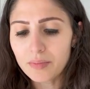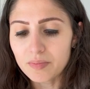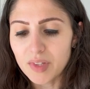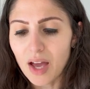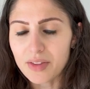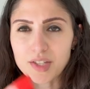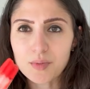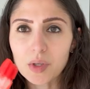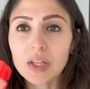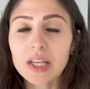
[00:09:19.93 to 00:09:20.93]
Yeah, this is
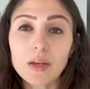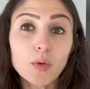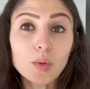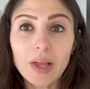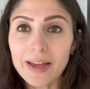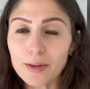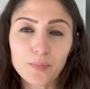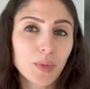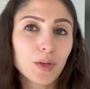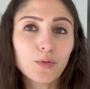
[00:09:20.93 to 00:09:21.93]
really good. Like, if you like
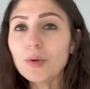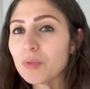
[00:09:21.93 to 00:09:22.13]
fruit